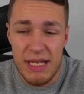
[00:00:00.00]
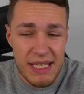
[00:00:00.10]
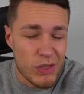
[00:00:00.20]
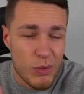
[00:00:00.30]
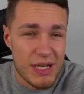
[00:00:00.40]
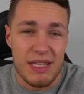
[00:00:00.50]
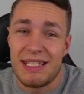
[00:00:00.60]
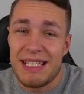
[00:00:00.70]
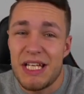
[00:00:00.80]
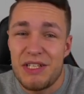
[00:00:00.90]
me that one of
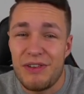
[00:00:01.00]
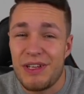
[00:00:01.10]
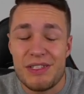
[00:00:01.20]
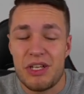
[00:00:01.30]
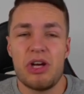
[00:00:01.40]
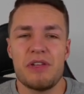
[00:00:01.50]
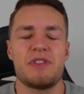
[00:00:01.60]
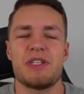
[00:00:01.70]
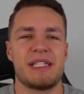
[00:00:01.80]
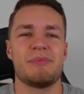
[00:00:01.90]
these hedge funds could have
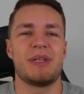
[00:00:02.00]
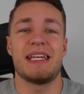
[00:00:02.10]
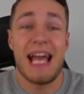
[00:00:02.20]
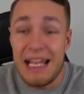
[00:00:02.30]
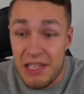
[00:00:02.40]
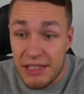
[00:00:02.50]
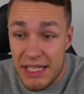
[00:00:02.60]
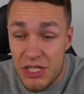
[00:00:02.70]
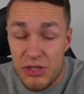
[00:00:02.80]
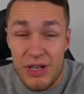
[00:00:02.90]
just simply entered
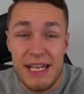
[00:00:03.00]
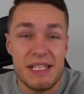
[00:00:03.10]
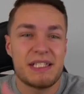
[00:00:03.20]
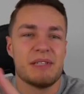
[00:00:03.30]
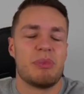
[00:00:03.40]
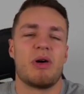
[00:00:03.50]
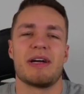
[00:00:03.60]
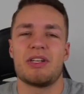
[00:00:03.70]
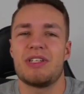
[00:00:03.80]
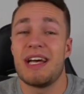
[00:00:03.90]
these trades to
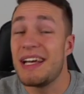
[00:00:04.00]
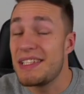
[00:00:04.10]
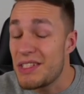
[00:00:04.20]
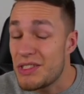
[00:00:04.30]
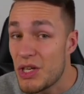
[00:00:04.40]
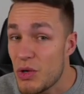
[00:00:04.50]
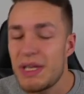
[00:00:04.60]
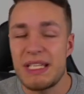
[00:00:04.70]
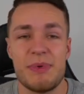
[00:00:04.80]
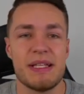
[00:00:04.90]
buy shares too
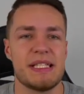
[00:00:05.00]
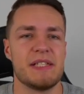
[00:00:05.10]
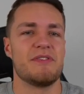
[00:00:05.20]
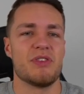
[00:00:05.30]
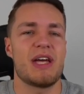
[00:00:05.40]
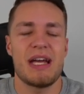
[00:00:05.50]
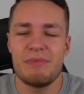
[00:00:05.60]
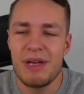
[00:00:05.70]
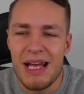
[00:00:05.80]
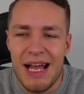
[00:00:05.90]
expensive for
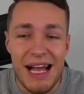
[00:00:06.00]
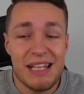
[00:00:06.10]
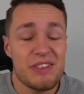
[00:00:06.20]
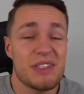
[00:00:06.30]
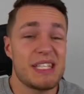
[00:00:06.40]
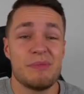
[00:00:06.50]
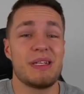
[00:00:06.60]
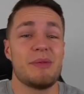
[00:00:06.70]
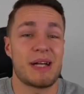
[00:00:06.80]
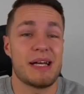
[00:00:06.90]
them and just
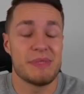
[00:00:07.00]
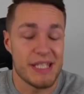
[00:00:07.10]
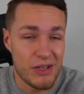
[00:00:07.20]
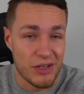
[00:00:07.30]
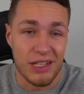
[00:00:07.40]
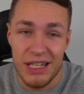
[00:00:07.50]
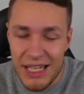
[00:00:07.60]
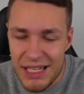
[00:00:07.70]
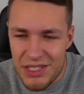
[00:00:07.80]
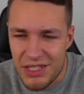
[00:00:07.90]
simply blamed it on a
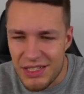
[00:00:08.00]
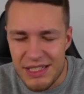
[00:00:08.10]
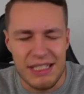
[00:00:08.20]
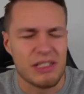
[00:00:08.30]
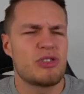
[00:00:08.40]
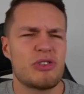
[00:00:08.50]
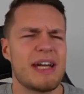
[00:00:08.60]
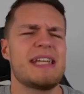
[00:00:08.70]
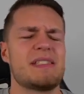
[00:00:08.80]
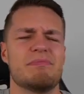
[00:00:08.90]
glitch and said the
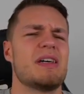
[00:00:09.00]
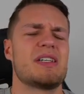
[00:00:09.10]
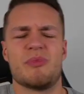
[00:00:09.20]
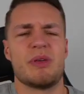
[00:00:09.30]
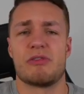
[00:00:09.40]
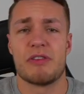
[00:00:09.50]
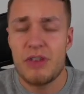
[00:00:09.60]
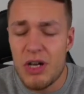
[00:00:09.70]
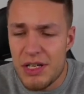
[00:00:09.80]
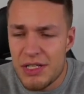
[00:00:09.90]
trades must be
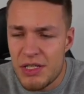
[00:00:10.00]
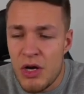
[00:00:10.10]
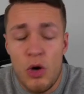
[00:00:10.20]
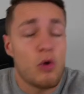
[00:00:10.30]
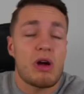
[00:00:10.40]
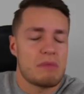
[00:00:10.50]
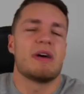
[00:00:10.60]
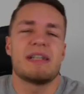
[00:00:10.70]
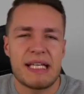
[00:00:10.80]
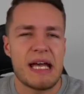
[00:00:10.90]
reversed or I
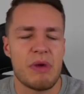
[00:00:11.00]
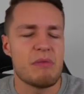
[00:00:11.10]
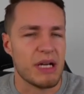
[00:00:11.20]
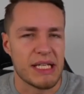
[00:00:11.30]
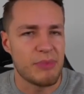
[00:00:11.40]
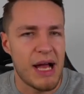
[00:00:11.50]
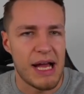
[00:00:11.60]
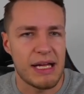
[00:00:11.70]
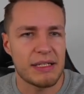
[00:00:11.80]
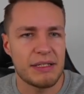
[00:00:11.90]
must get my money
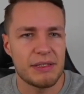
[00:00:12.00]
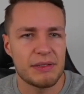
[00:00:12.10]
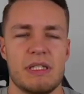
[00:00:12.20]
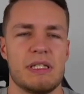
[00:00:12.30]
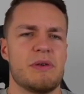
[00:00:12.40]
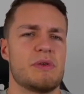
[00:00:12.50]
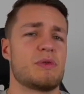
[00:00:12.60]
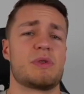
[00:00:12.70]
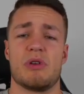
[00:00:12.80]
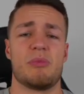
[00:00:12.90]
back. And there was
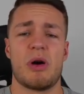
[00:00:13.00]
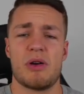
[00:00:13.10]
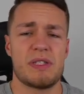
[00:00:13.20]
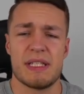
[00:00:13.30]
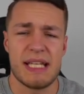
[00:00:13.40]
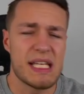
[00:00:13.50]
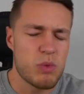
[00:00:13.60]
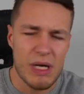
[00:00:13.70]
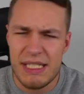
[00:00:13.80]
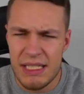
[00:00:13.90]
also a post that says,
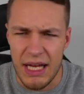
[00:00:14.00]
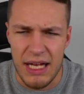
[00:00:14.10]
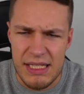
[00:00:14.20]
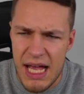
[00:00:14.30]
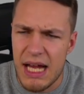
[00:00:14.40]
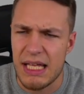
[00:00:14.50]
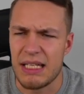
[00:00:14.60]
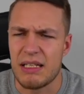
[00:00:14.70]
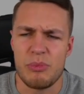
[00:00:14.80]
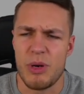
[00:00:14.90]
well, isn't that
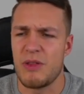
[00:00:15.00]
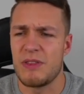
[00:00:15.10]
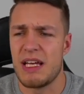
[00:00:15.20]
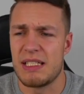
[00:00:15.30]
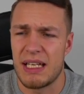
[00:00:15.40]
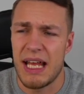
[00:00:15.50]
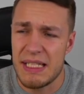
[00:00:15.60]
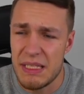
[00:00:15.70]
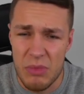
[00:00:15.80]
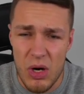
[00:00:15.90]
telling? Both
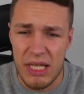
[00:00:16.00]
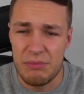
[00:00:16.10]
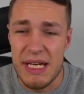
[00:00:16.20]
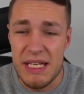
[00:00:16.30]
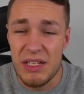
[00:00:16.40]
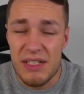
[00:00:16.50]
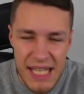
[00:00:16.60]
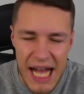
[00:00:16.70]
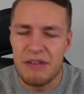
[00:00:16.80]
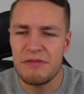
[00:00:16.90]
designated market
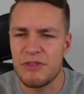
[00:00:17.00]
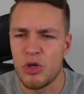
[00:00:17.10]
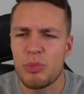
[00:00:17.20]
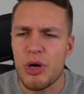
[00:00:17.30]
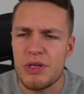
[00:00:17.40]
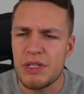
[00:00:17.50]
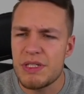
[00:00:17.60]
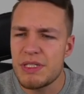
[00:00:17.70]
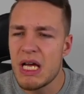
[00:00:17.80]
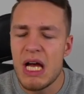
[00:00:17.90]
makers and floor
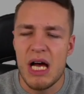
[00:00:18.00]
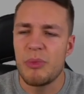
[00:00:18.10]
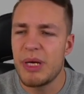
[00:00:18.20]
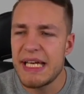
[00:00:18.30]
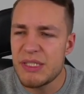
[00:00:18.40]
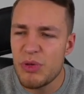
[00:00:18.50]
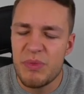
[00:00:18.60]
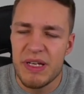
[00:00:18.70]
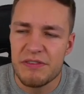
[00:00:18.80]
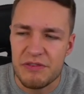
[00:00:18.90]
brokers appear to
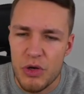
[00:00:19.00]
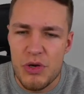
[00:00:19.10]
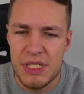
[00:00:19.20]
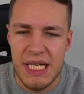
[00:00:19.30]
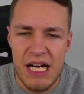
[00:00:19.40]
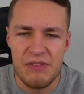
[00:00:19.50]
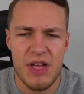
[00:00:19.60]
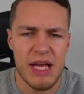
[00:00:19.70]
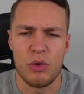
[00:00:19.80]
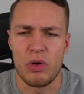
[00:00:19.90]
have been frozen out of
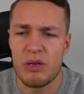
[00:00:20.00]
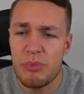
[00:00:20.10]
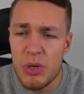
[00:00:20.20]
their order